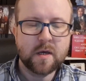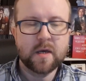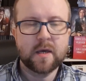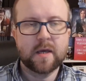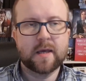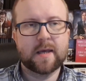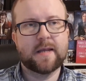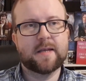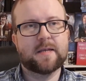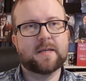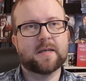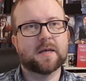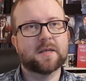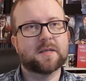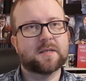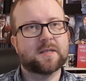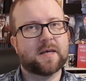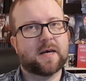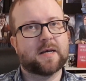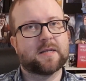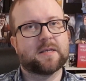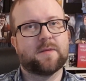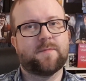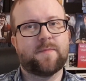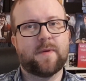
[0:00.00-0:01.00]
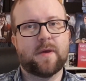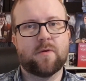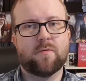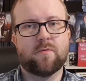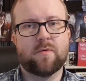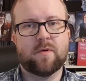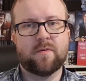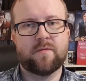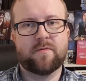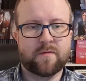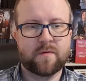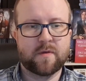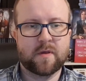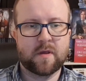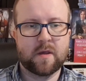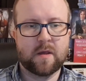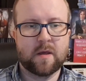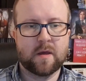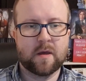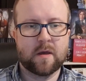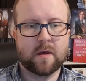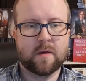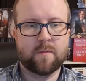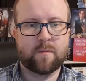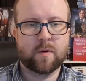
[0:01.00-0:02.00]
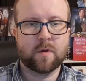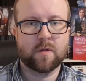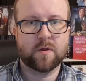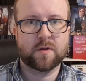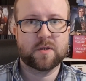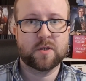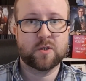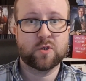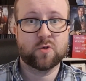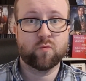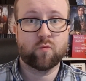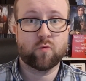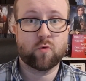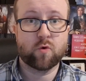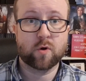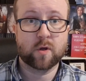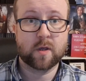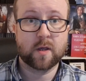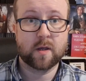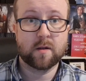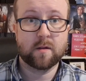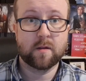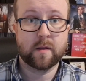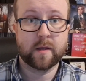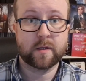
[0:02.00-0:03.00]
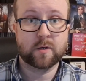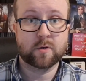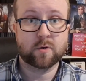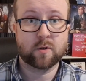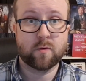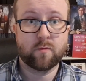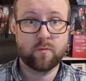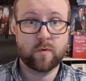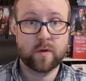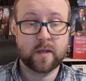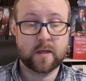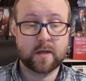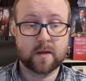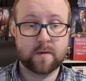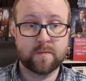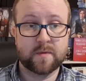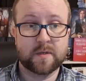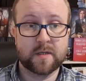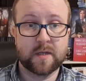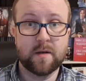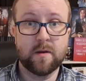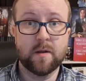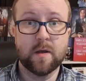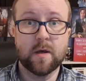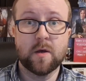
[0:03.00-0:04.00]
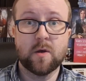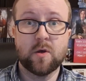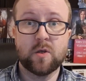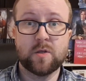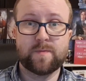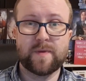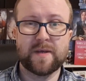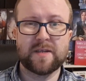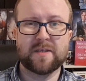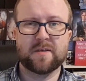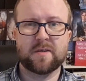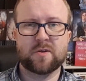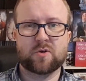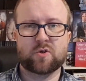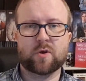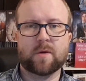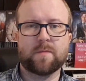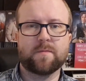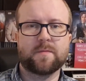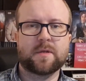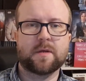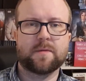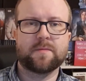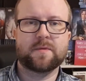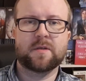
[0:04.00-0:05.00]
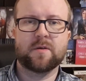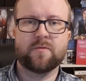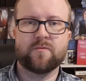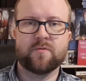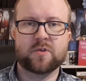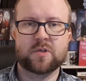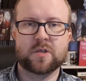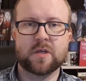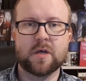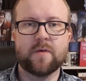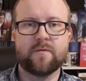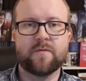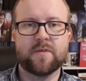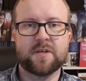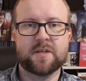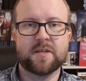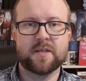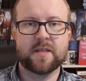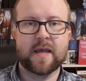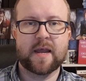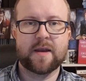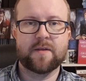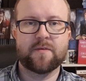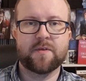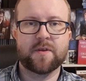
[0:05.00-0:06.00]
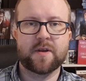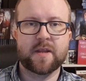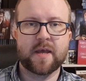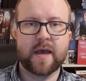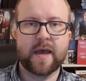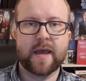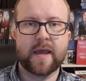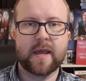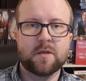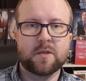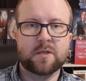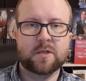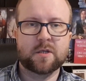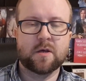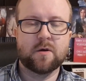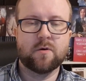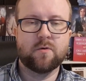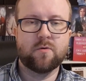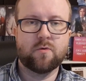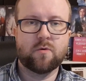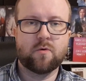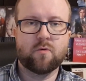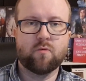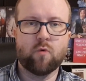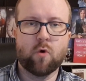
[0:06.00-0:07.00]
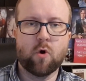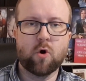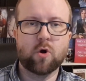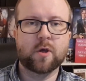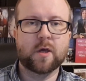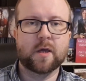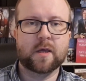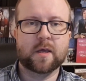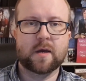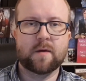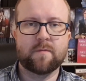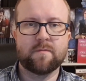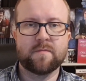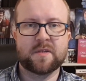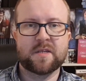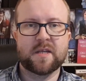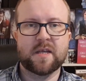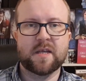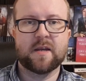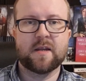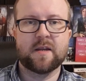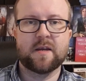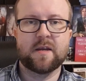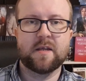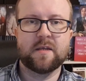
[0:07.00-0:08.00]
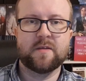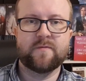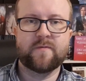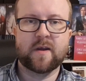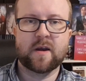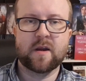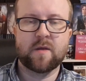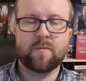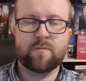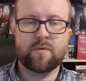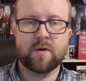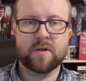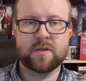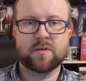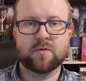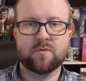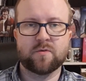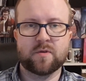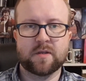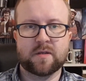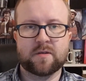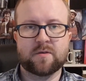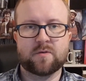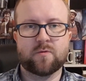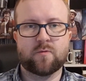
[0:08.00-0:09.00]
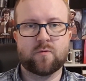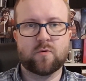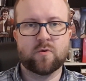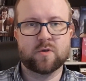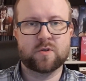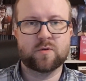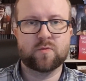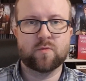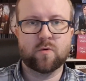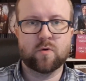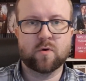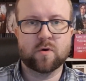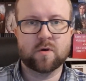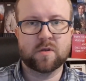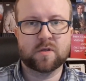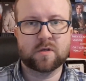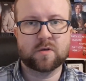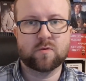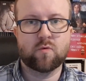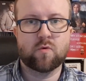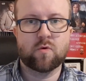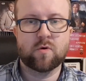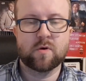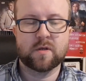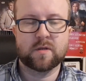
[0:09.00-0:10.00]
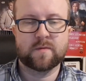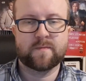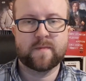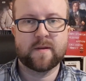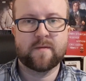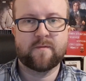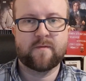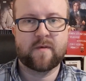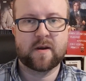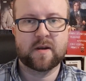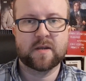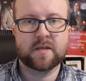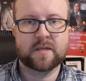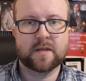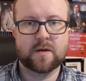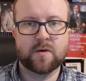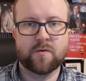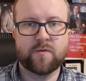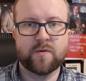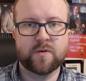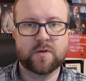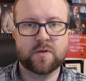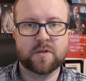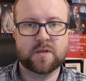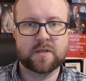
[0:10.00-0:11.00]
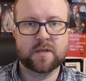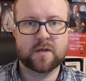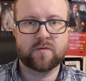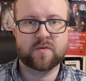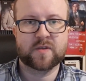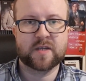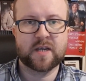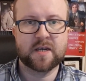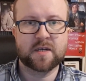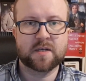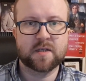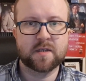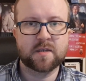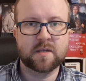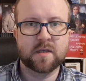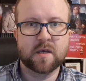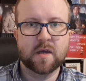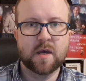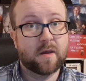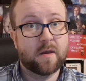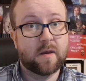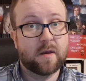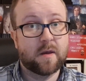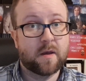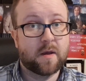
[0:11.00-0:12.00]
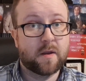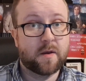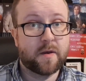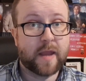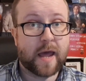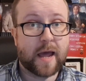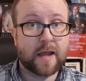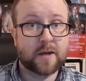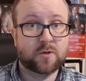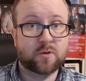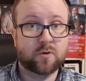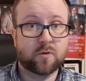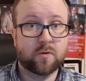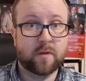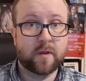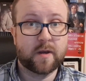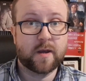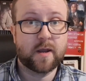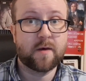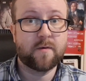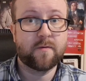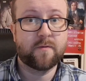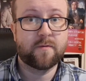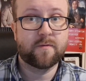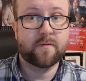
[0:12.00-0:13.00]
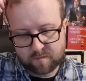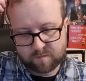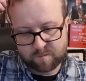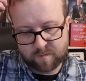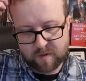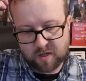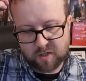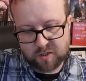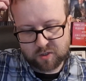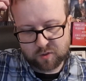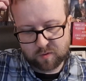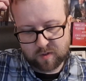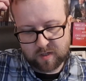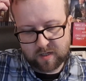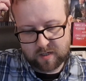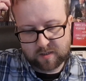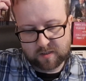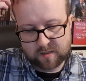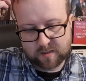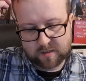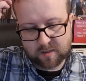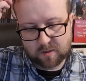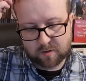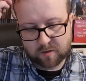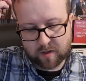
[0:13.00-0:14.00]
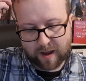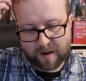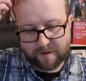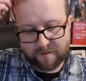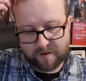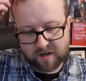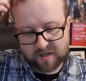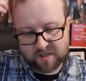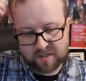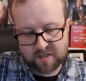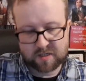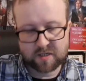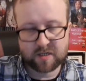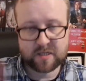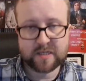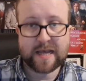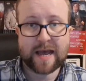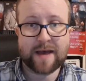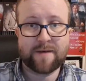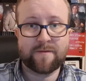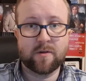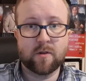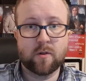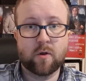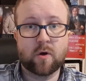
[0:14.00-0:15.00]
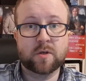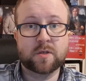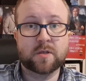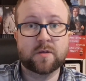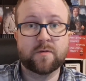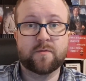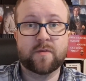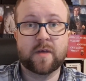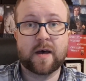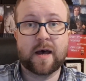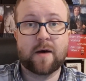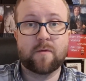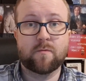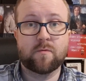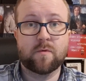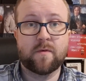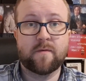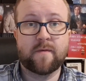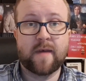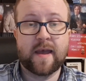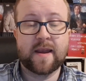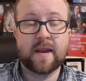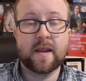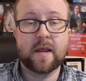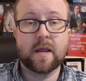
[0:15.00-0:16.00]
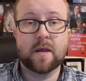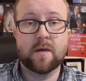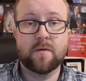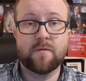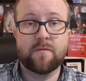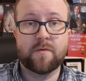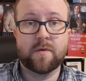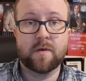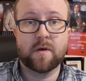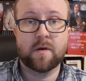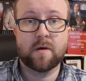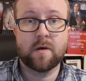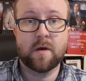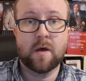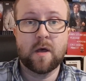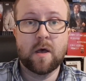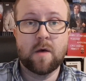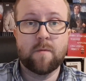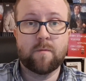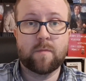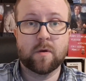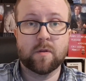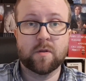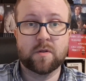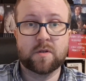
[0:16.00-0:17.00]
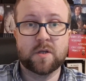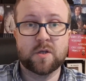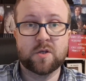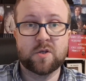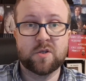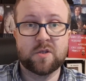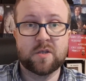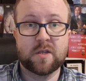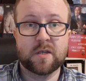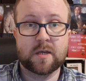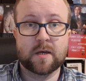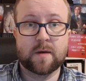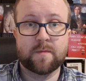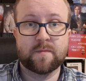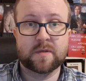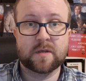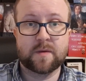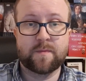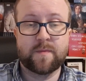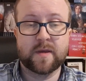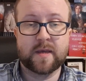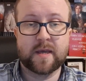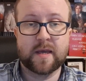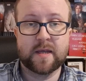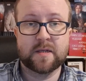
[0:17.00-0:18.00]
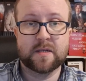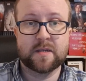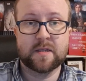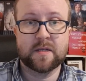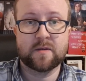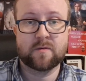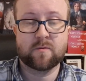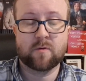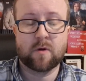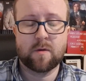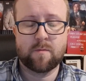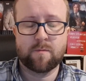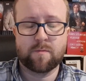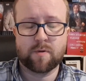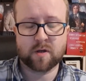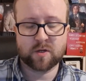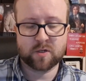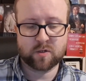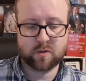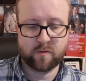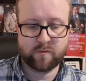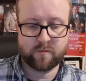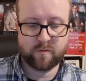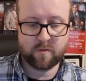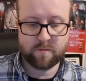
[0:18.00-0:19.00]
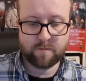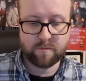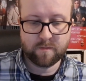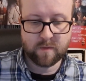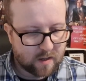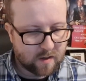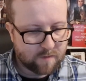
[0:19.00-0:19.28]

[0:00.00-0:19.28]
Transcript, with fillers: He does that a bit with the uh, politician Walker later on when he comes in. He's basically trumped up civil servant at the end of the day. So Walker comes and he's very bristled towards Walker's. Walker's been very selfish and self centered, natural enough. Pertwee's character does have a lot of that with any of the politicians he comes up against. He's quite brusque with them.